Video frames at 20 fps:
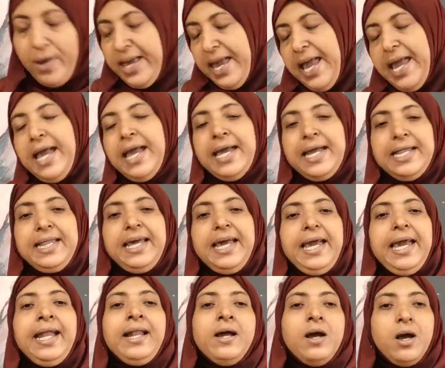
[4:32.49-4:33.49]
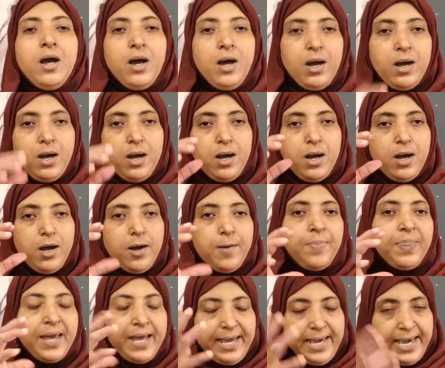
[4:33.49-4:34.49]
Okay,
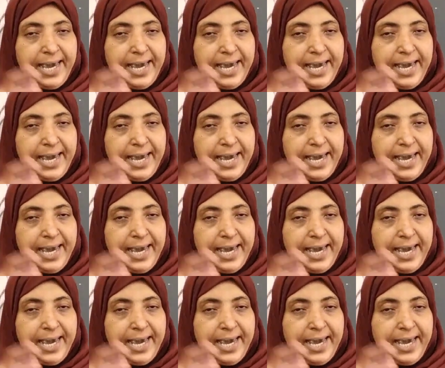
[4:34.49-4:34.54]
then